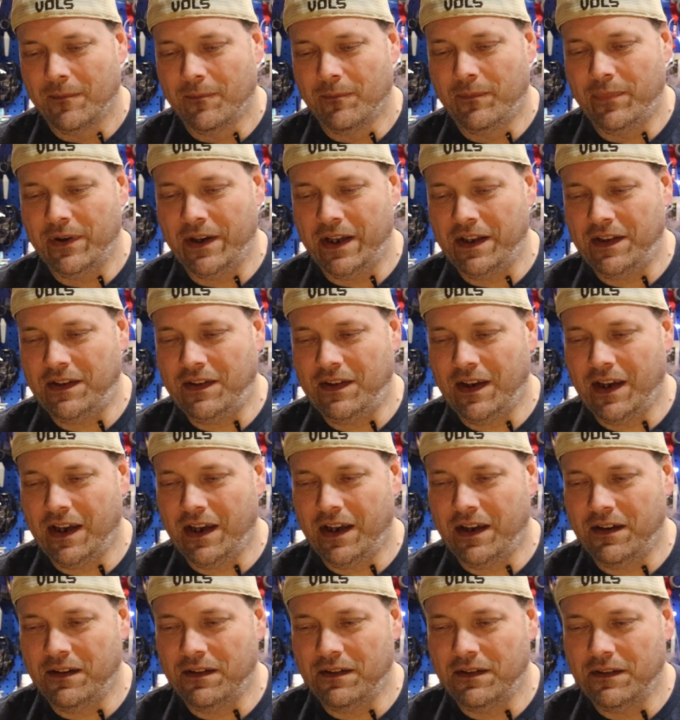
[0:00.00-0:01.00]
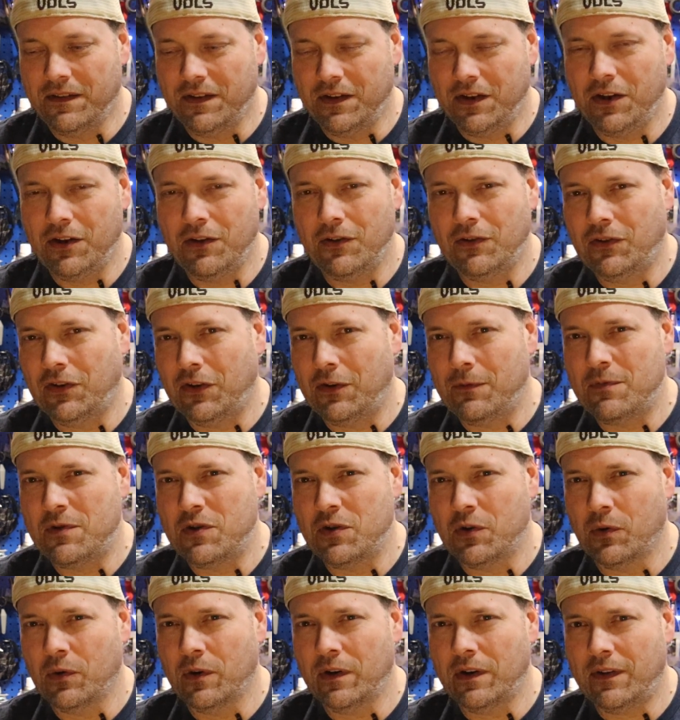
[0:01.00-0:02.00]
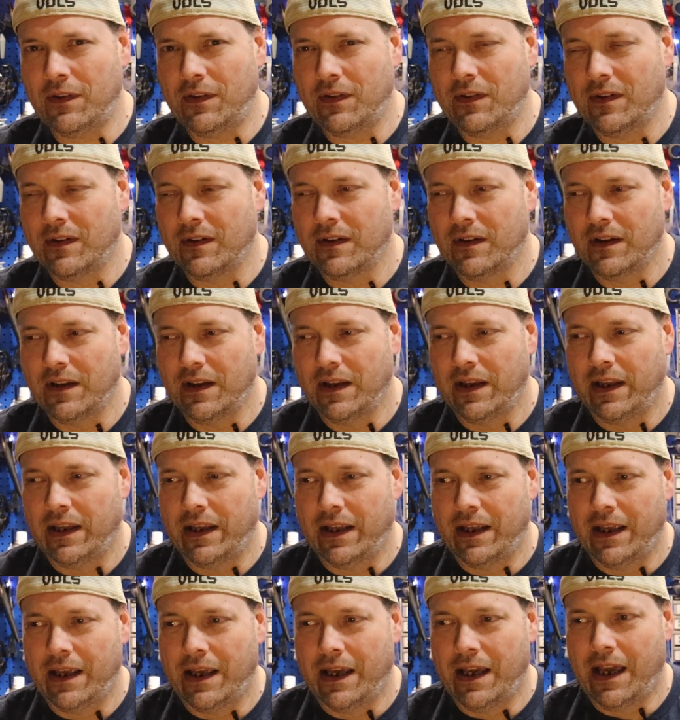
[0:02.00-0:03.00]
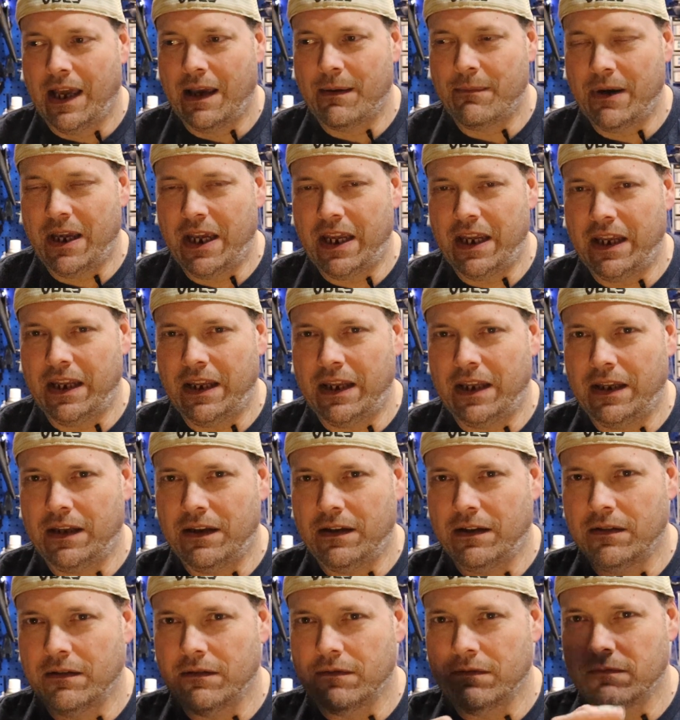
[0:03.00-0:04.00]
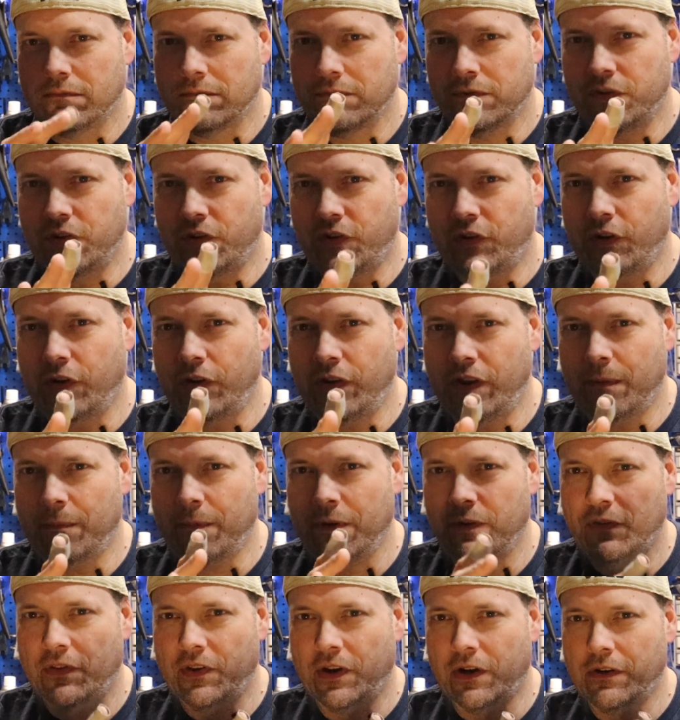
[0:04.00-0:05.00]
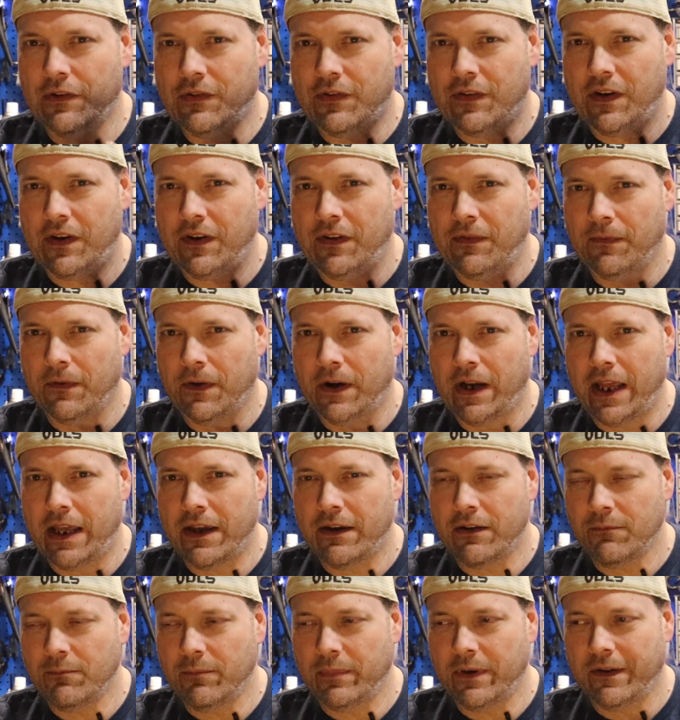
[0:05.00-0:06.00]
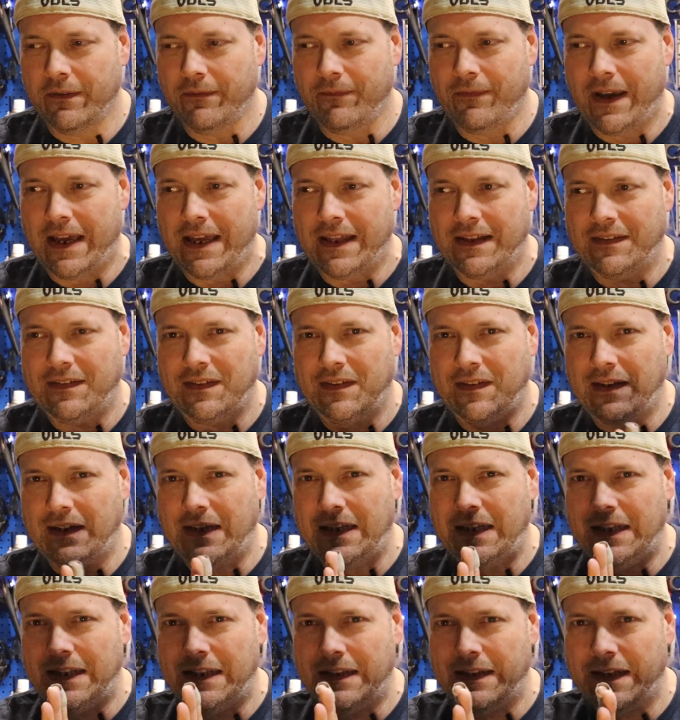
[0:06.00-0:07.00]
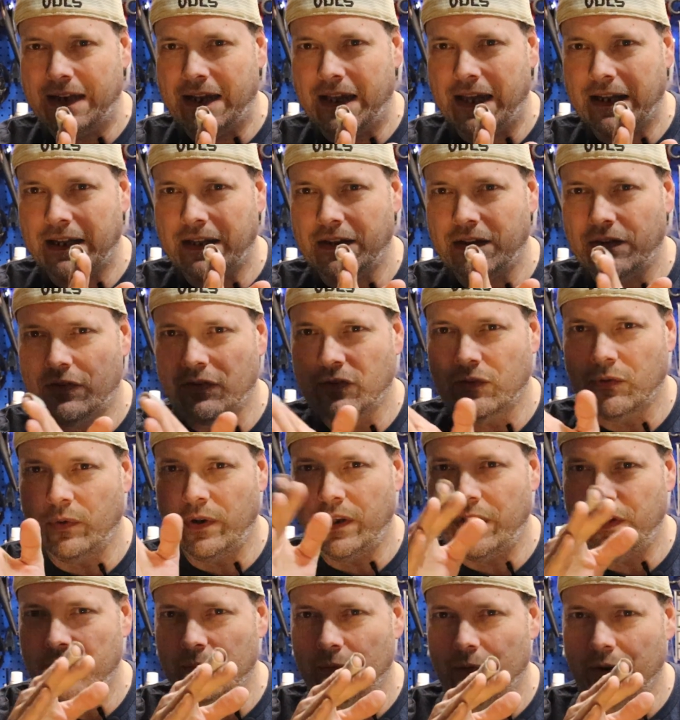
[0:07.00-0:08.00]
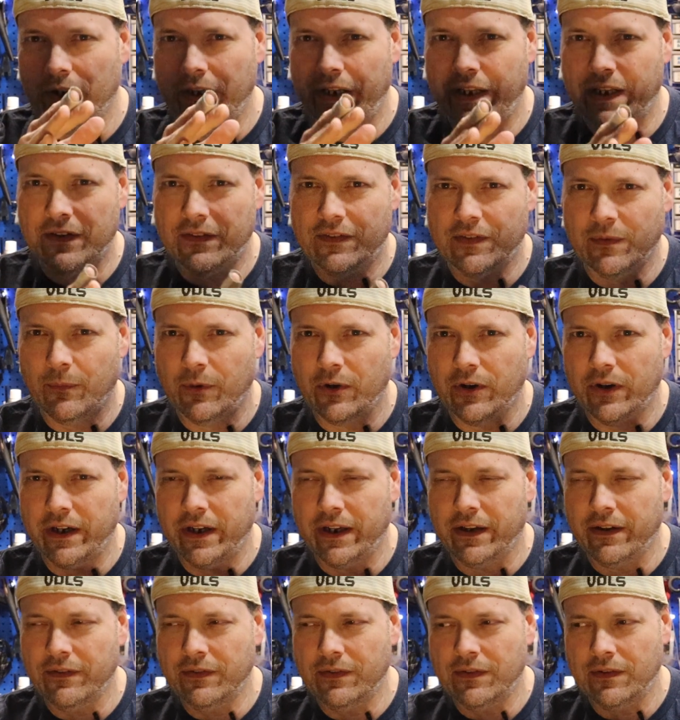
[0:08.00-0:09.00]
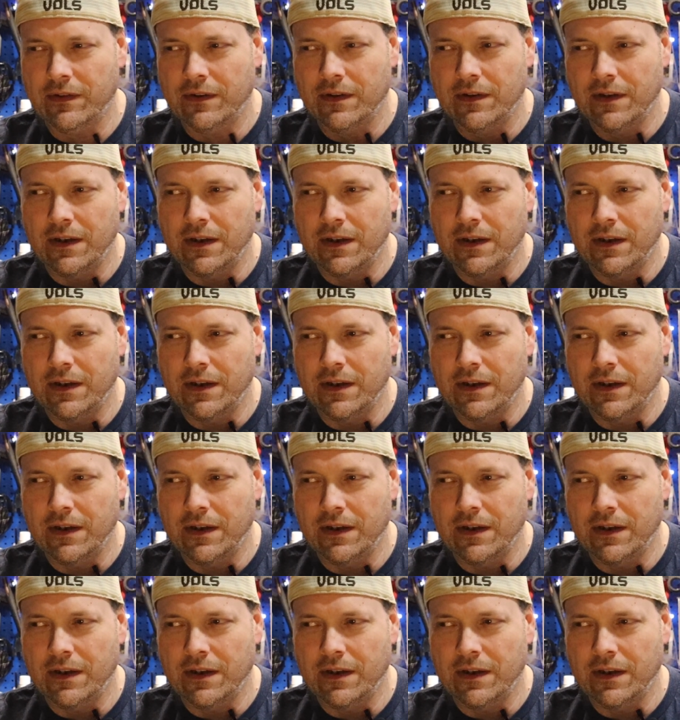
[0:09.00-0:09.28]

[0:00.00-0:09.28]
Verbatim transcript: But uh, the YouTube shorts, I may just do them on Thursdays for now, but if I see that I can squeeze one in somewhere else,